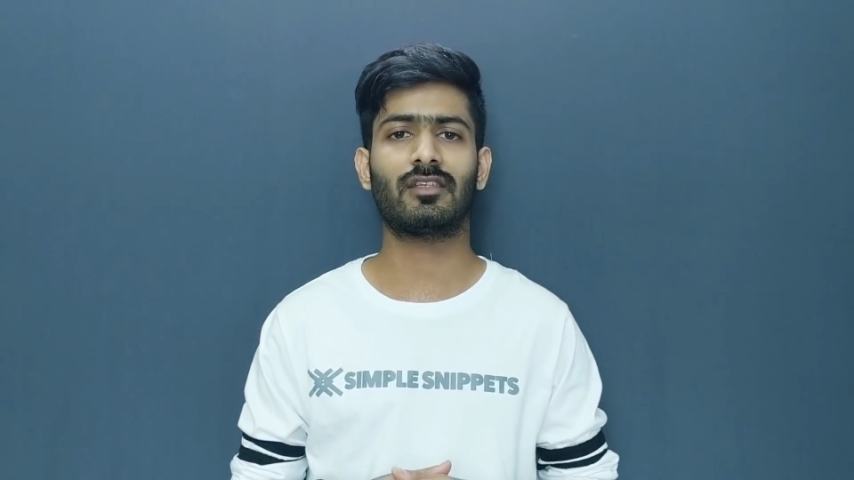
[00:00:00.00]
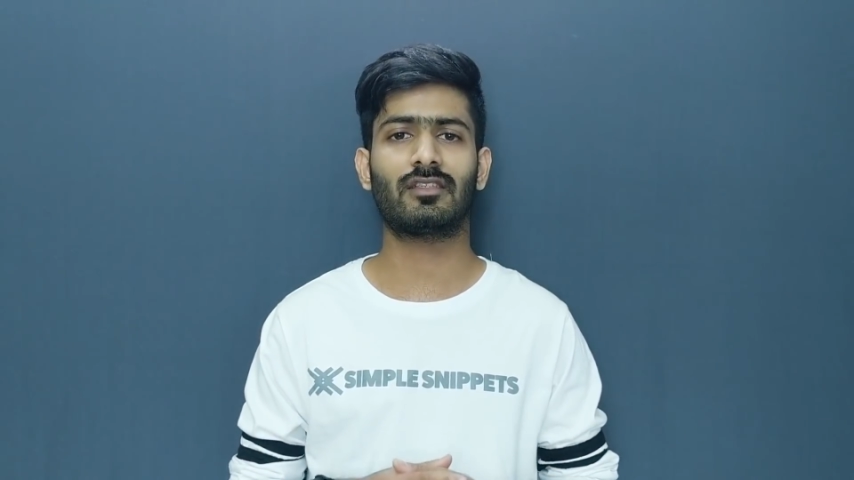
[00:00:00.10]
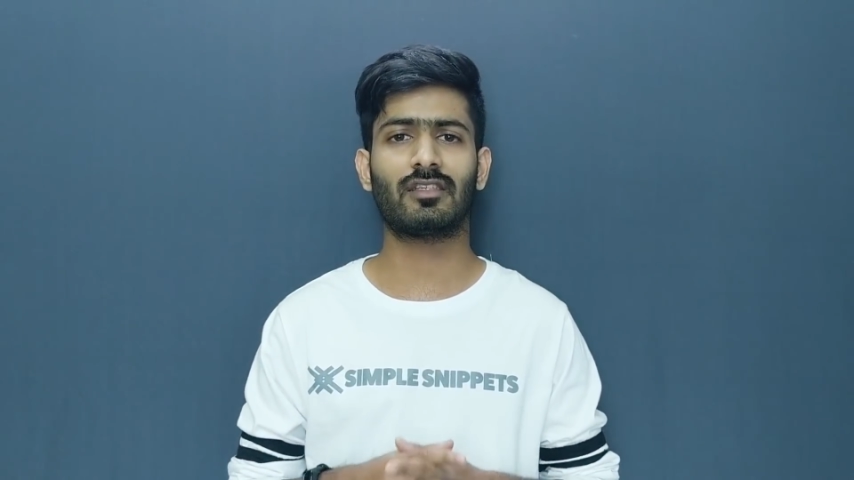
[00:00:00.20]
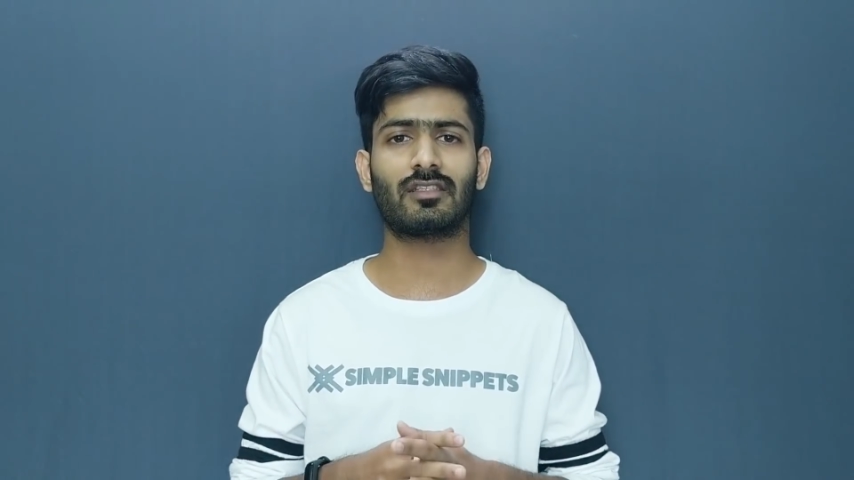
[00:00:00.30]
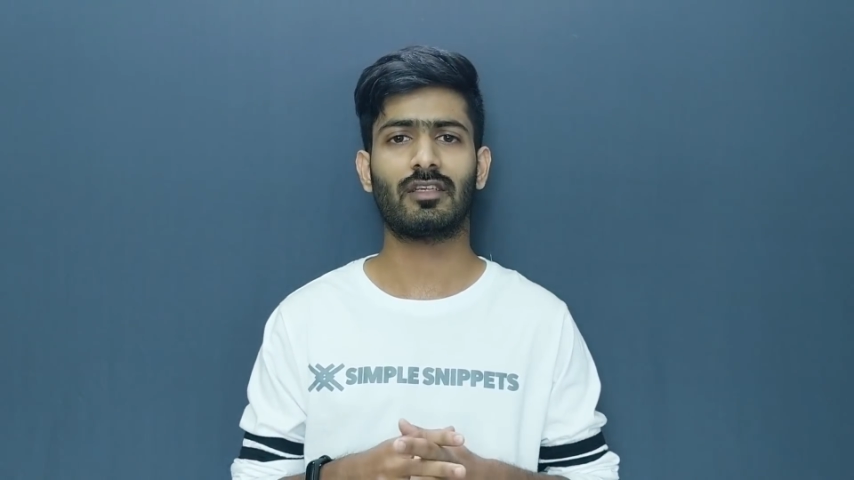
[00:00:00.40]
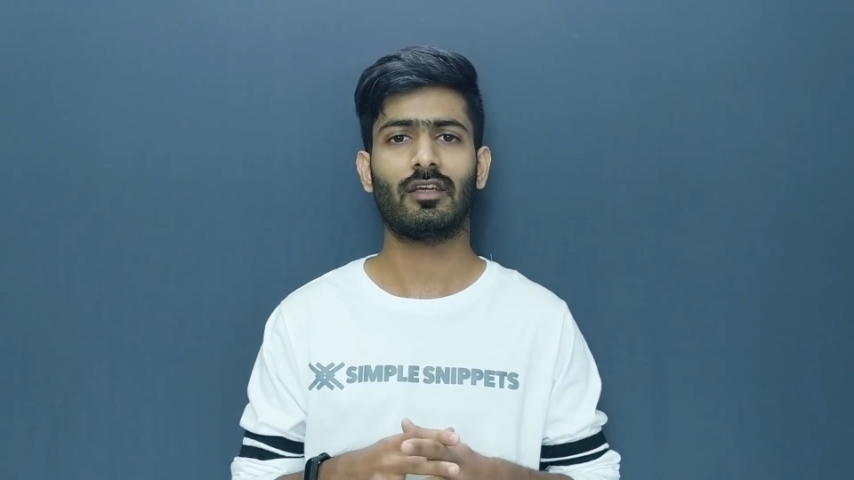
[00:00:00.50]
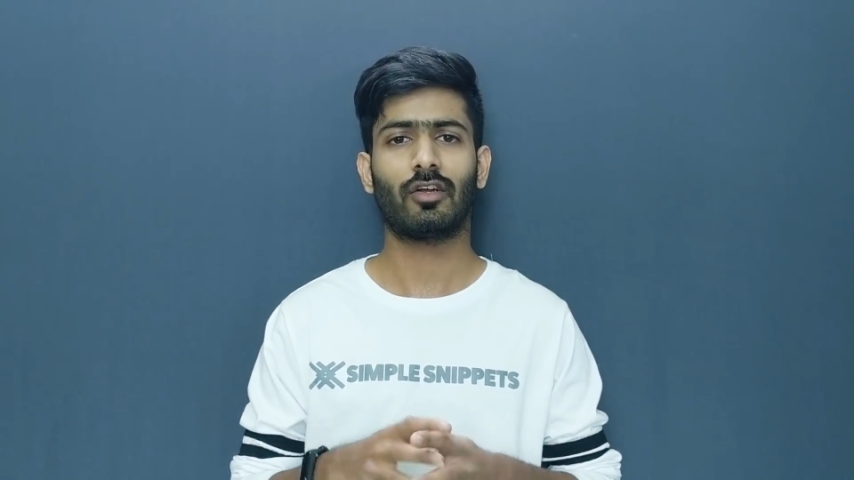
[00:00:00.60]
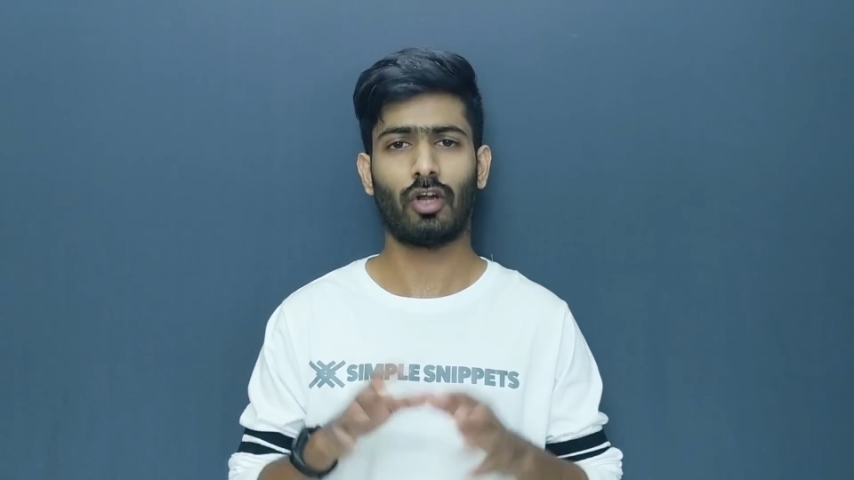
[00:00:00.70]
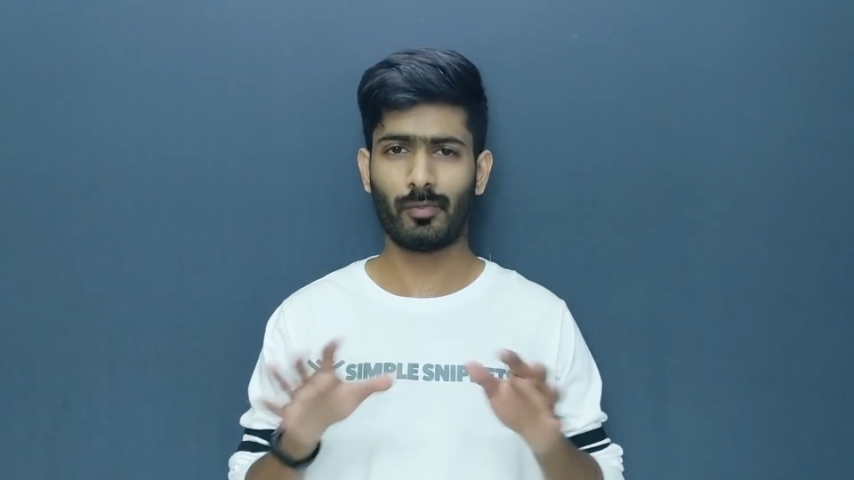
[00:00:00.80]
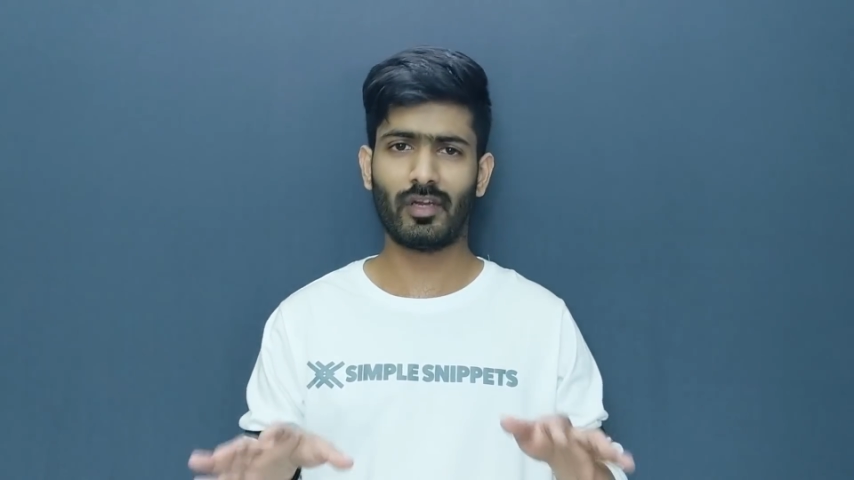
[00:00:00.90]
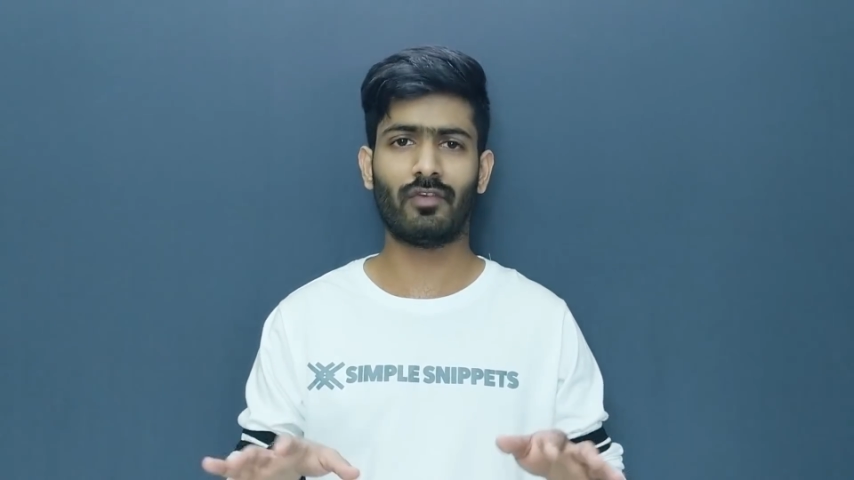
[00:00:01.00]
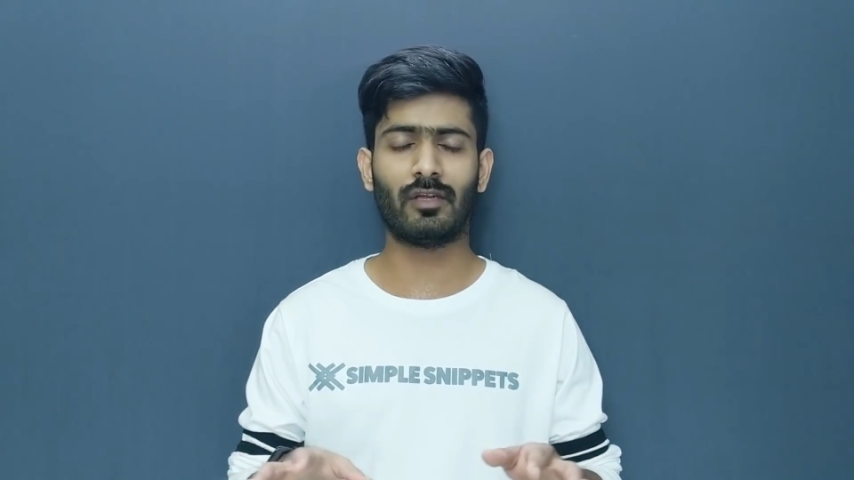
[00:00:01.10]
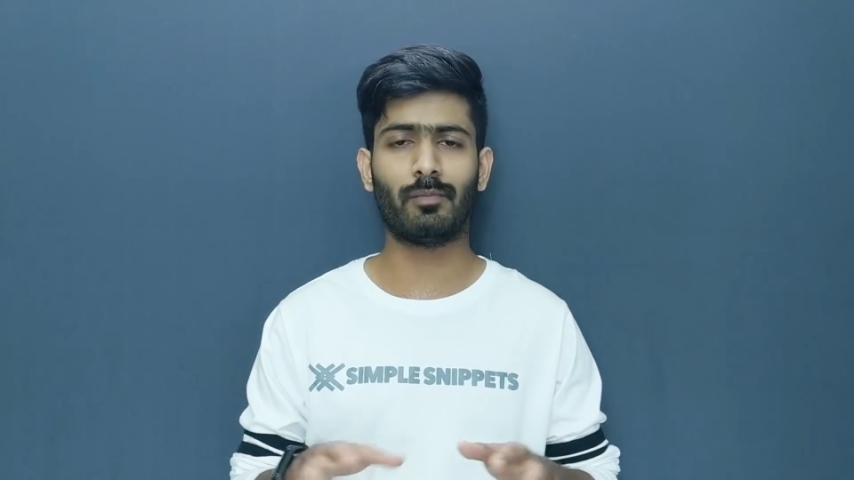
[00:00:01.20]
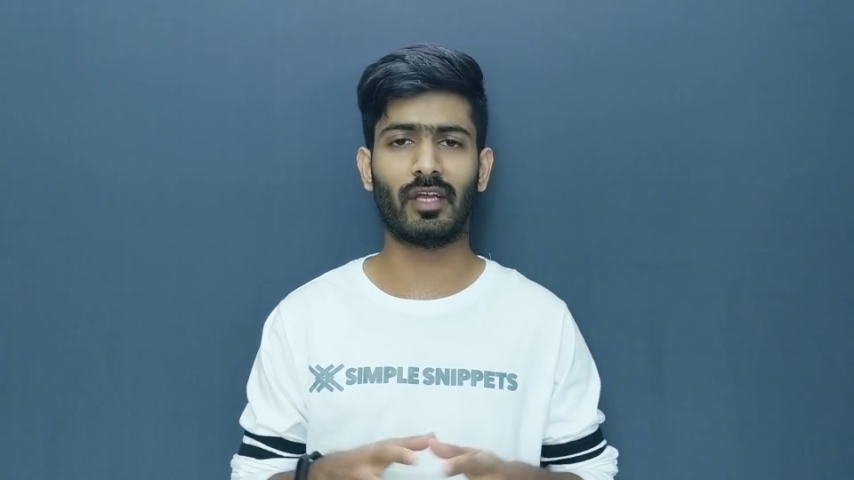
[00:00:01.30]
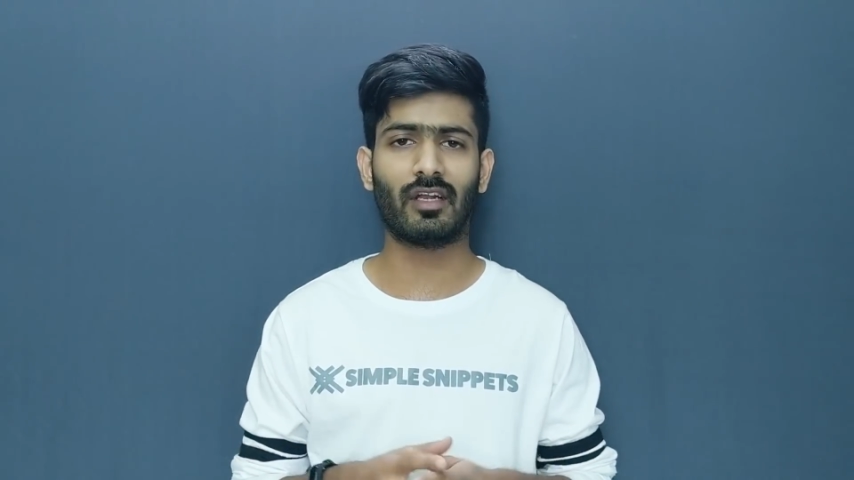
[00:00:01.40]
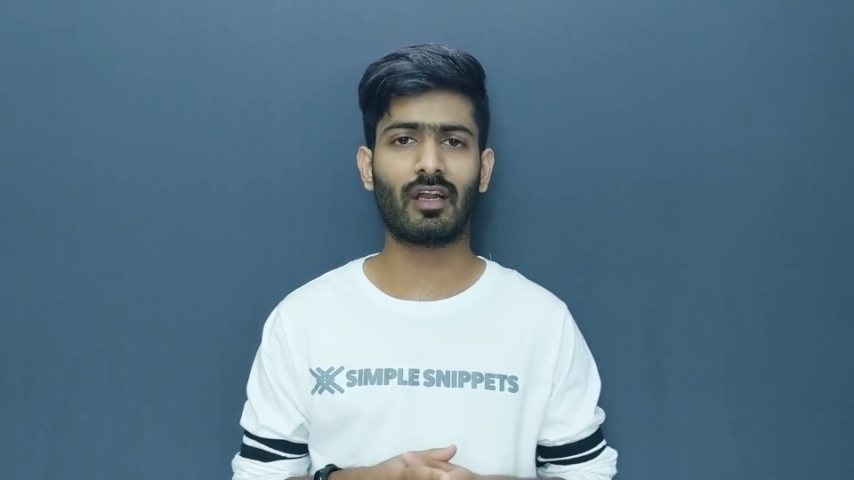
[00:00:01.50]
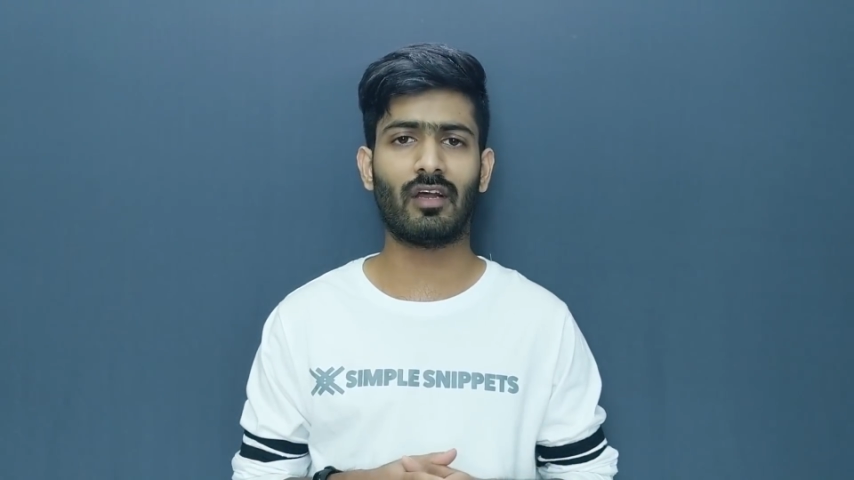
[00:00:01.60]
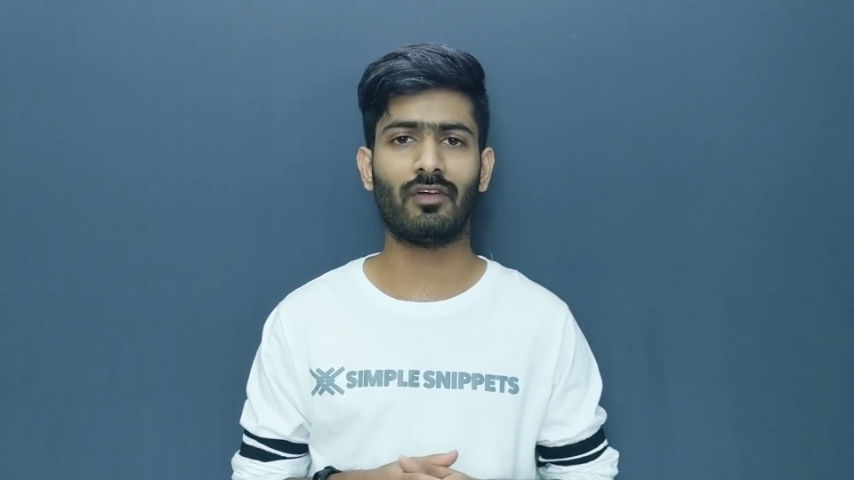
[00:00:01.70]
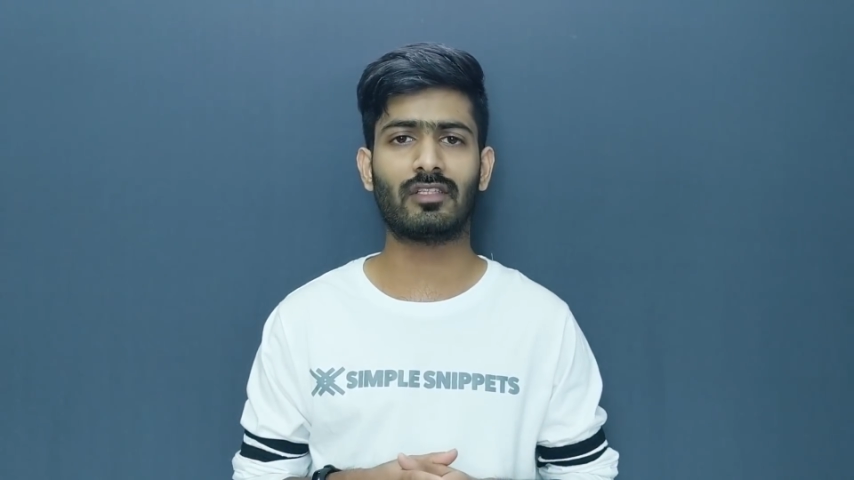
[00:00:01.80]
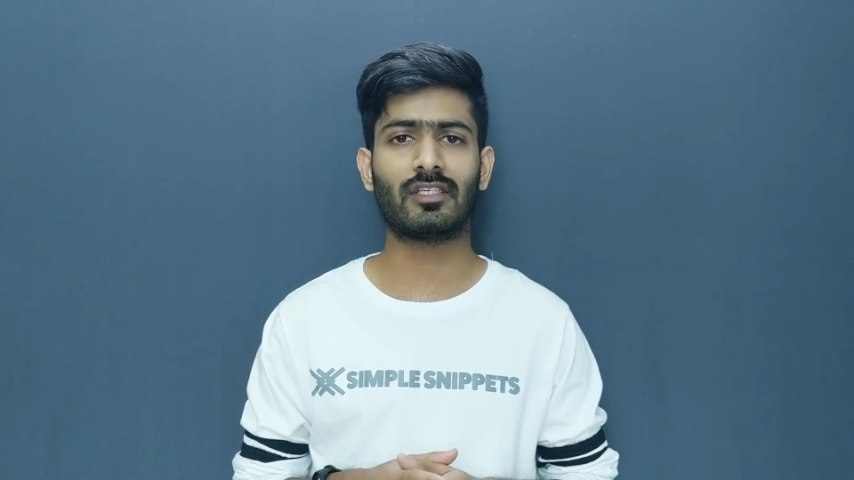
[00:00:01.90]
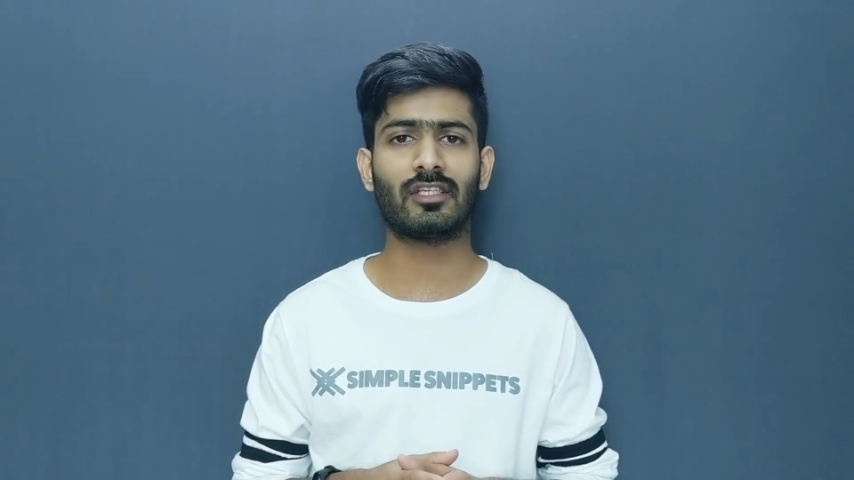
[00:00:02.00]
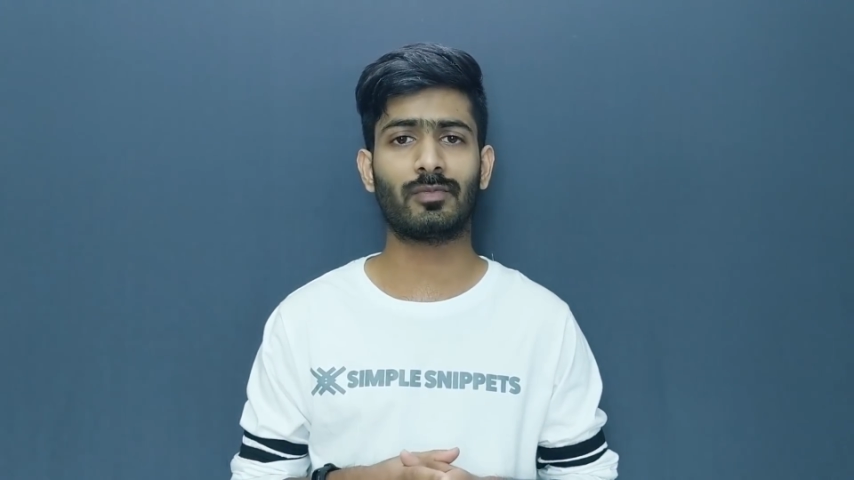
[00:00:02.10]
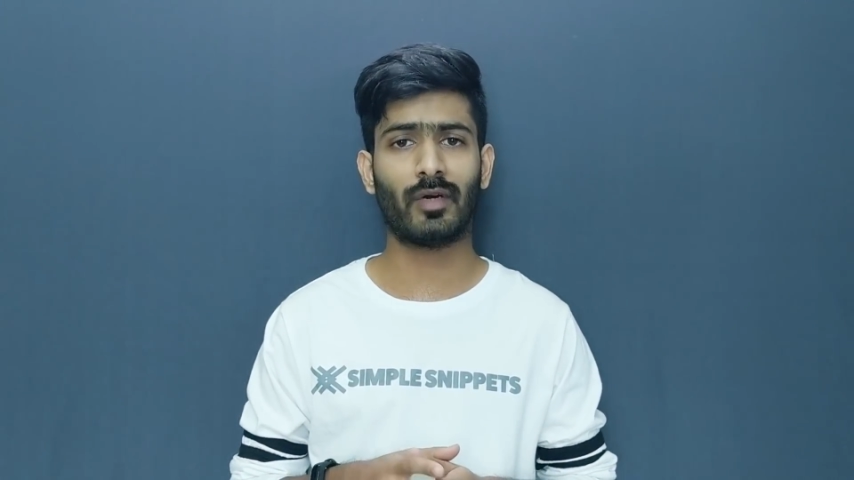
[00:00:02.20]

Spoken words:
this is going to be a very beginner level series,